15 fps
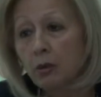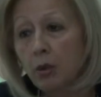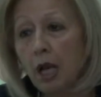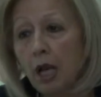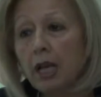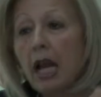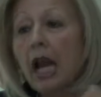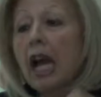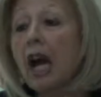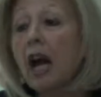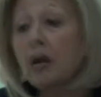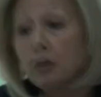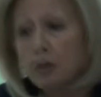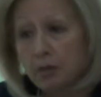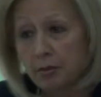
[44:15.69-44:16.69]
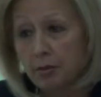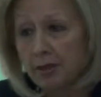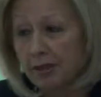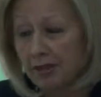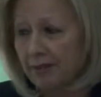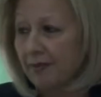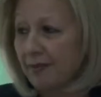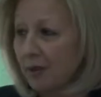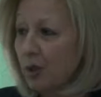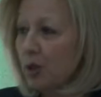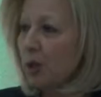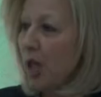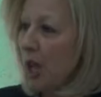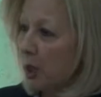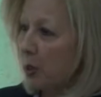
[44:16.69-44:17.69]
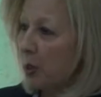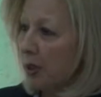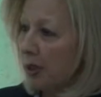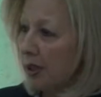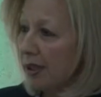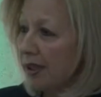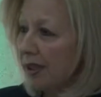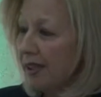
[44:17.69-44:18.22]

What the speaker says: We are accountable to start with